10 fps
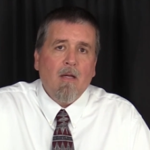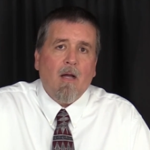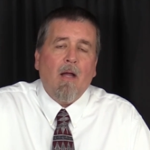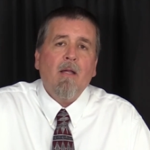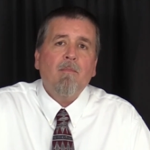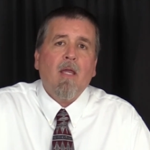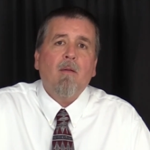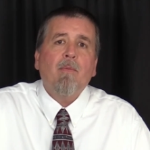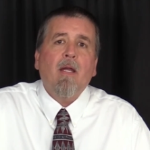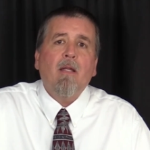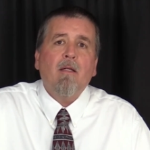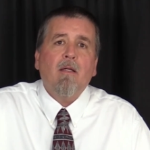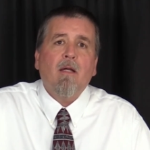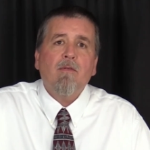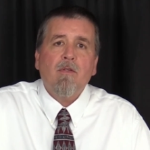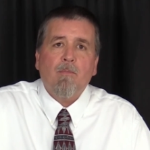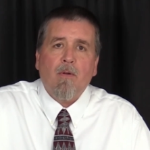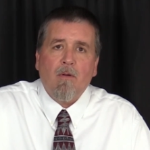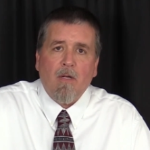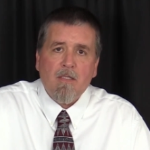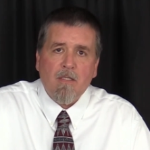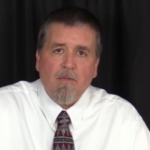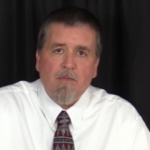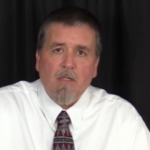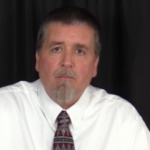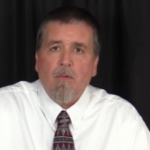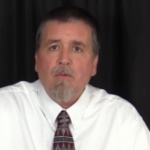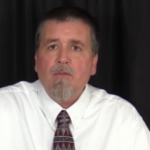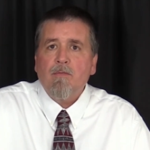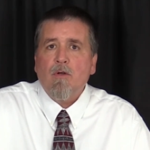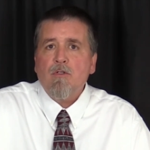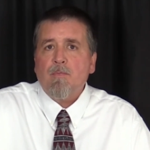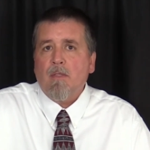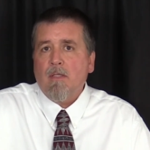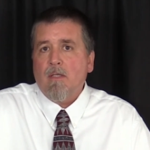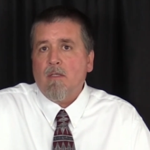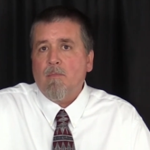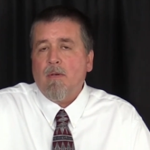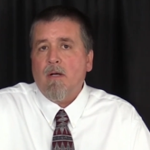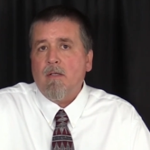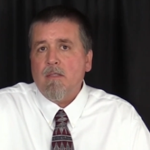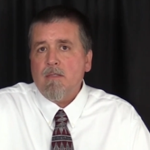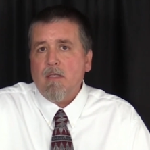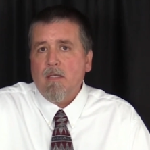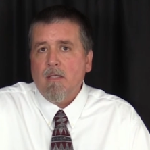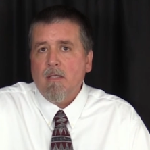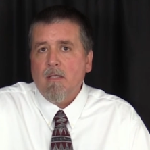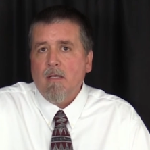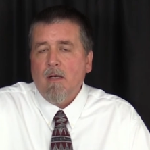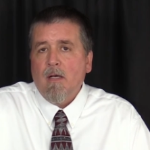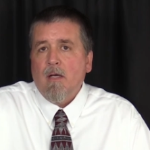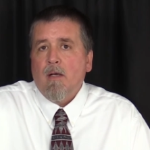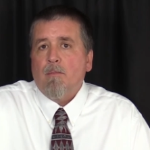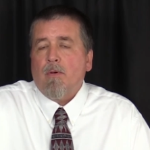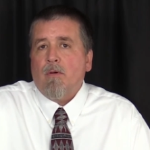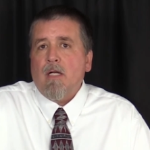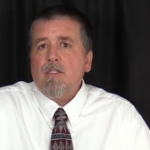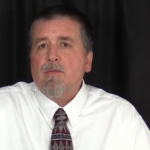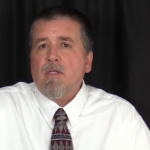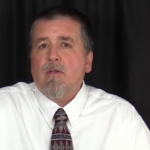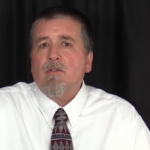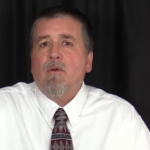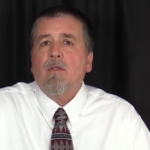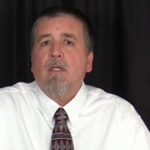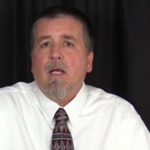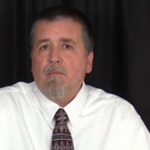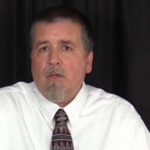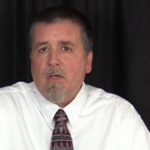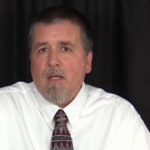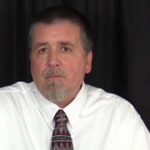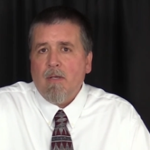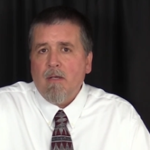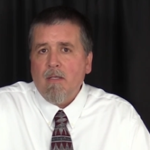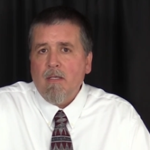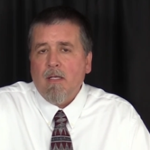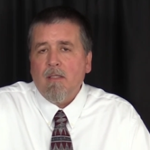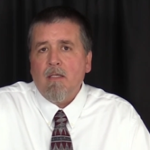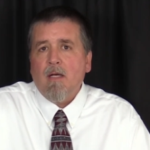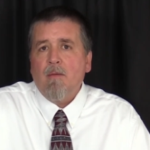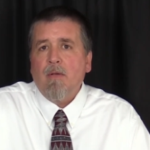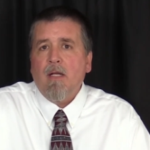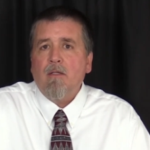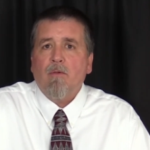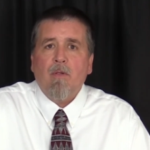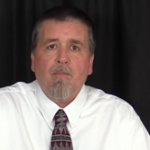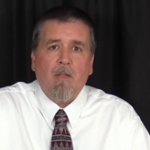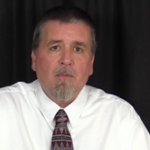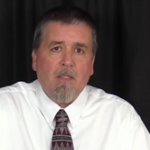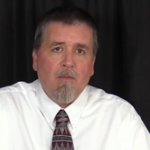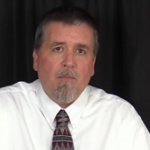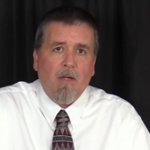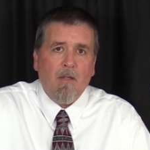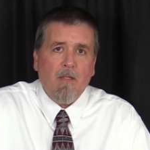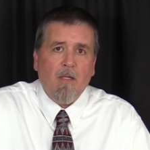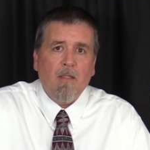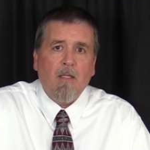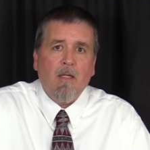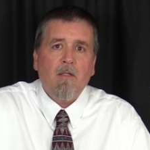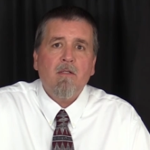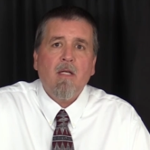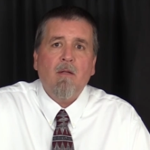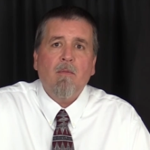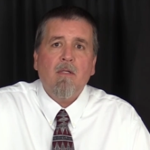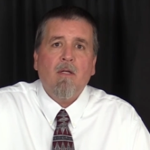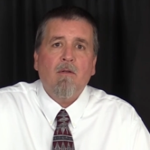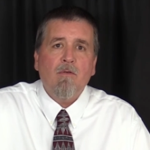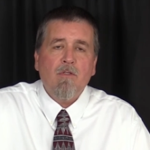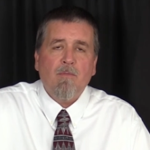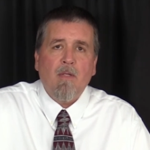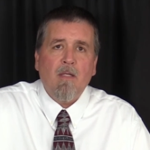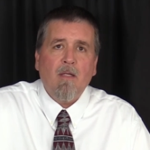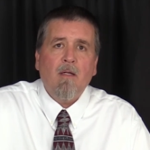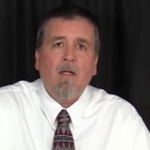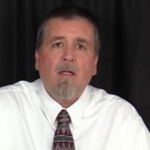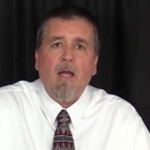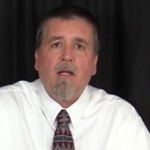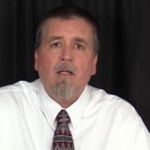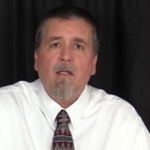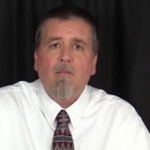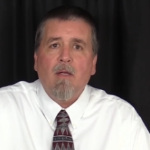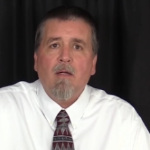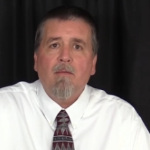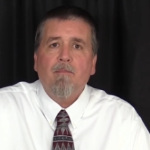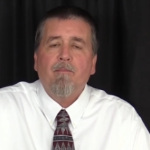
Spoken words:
I am campaigning against the progressives in both of those political parties. Progressives control the Democrat Party and they dominate the Republican Party and the entertainment and news media and academia.